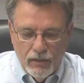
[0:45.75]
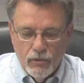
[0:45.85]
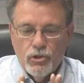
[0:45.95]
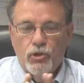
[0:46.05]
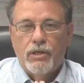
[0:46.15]

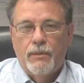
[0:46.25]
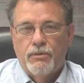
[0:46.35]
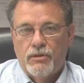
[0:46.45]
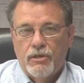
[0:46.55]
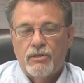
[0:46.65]
There's two
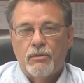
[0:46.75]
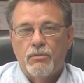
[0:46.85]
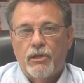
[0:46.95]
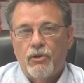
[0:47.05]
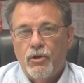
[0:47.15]
types of
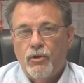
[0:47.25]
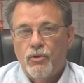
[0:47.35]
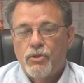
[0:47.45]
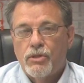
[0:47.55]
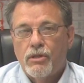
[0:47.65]
systems that are
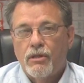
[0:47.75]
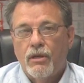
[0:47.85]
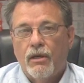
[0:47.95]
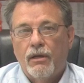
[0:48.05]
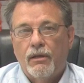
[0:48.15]
used
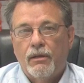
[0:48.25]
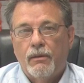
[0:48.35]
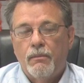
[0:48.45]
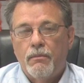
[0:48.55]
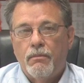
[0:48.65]

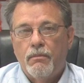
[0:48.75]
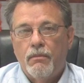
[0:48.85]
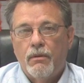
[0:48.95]
um,